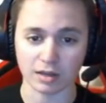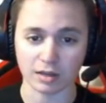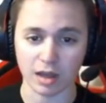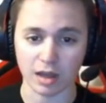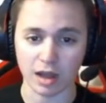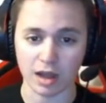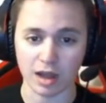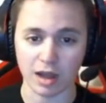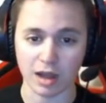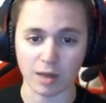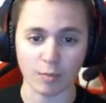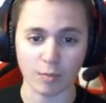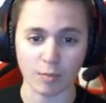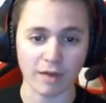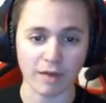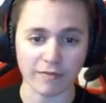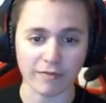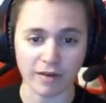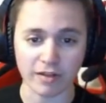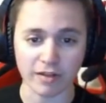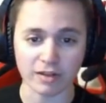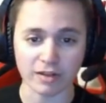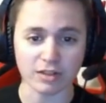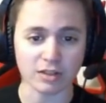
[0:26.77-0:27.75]
Um, I
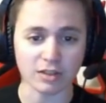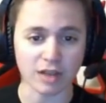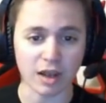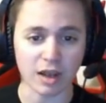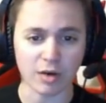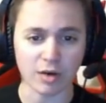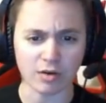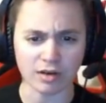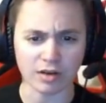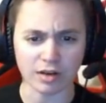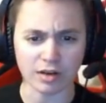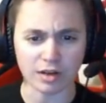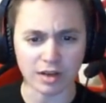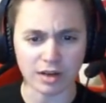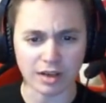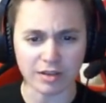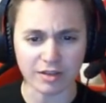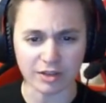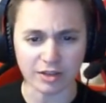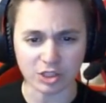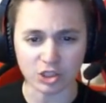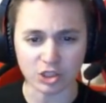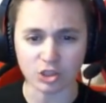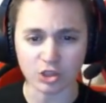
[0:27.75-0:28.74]
found this out in
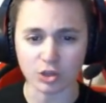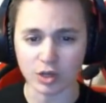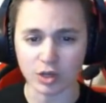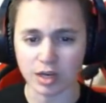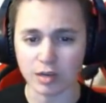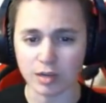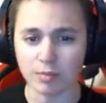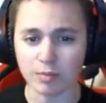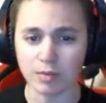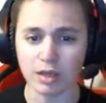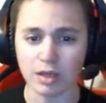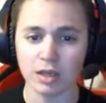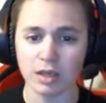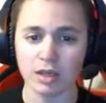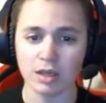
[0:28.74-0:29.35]
the stream.